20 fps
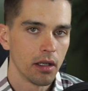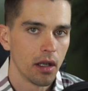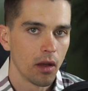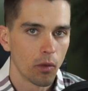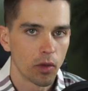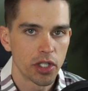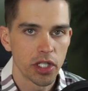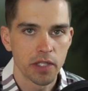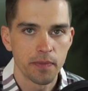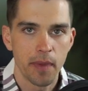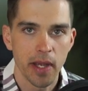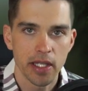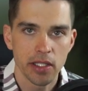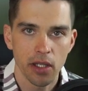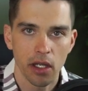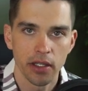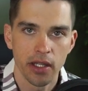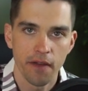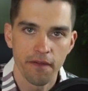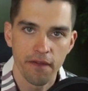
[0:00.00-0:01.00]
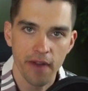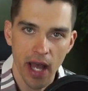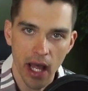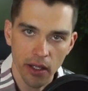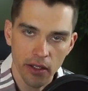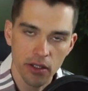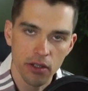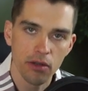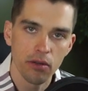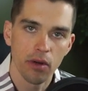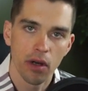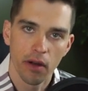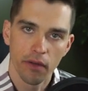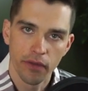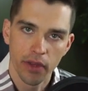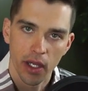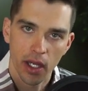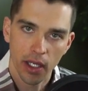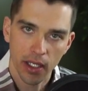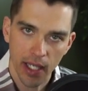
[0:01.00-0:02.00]
which is based on the value of
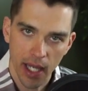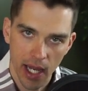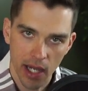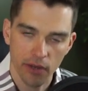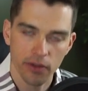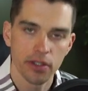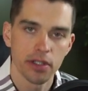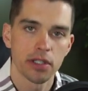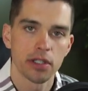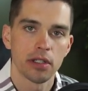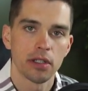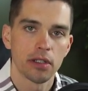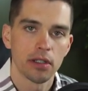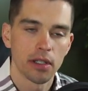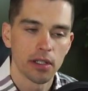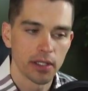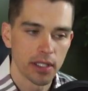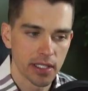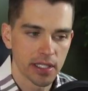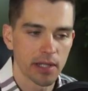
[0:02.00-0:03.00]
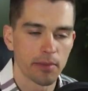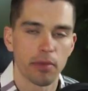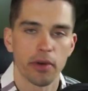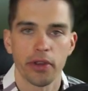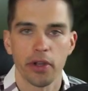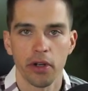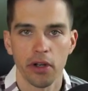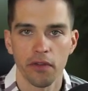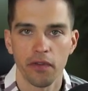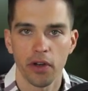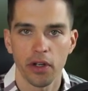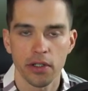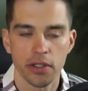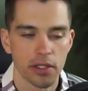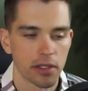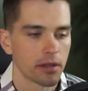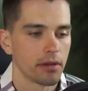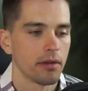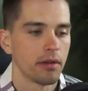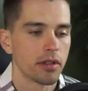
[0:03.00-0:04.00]
the accounts December
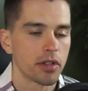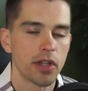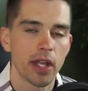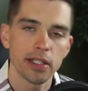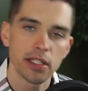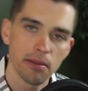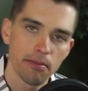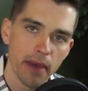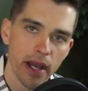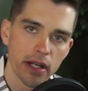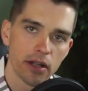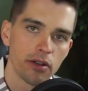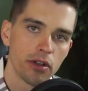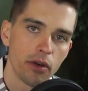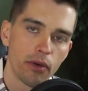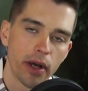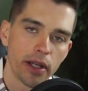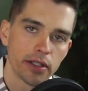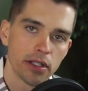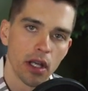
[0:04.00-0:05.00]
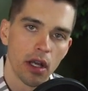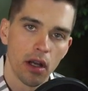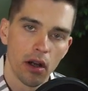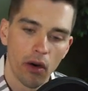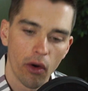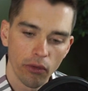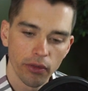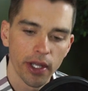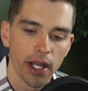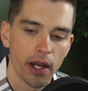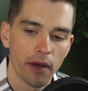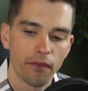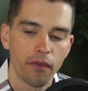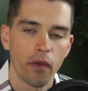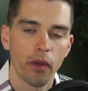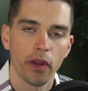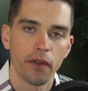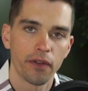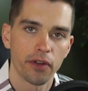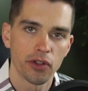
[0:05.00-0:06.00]
31st. So that's a minor nuance, only
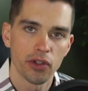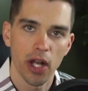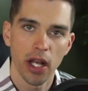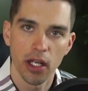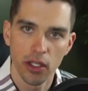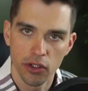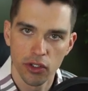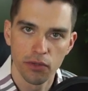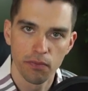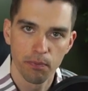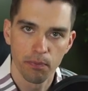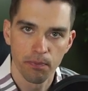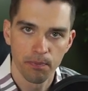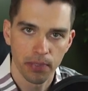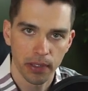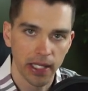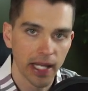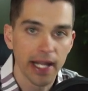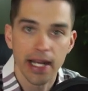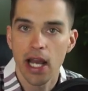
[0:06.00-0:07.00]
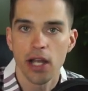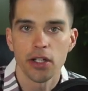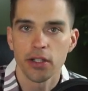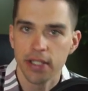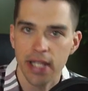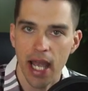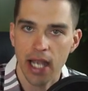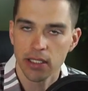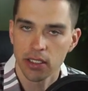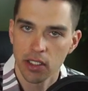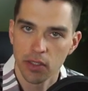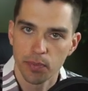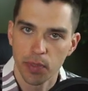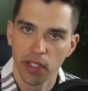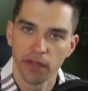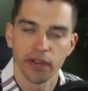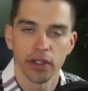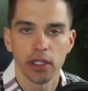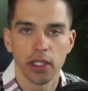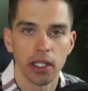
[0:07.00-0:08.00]
helpful if you're trying to plan out your taxes
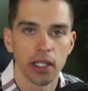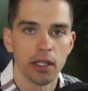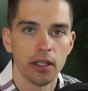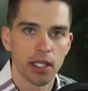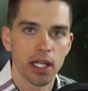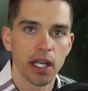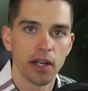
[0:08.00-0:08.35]
perfectly in